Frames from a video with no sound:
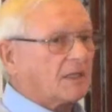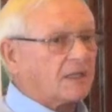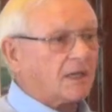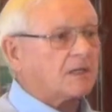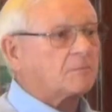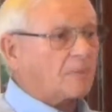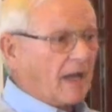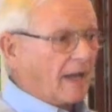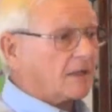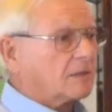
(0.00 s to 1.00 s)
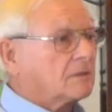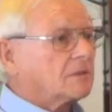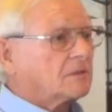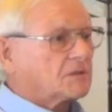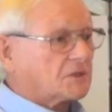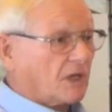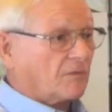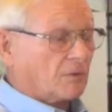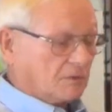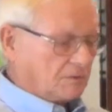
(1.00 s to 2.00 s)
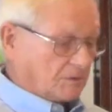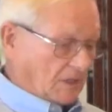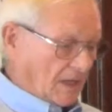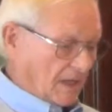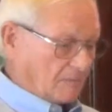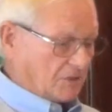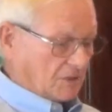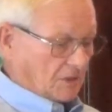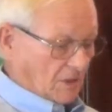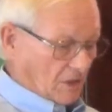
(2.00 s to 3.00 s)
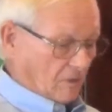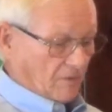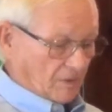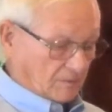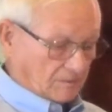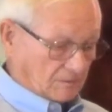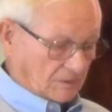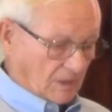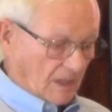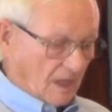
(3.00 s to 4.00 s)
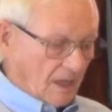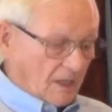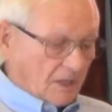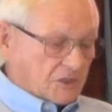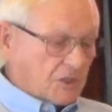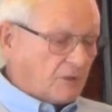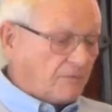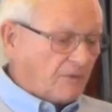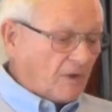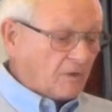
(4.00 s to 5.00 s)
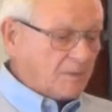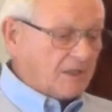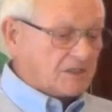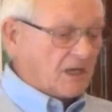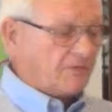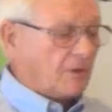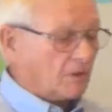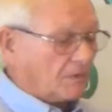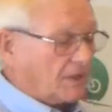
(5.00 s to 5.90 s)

to get it back several times over. So follow me as I follow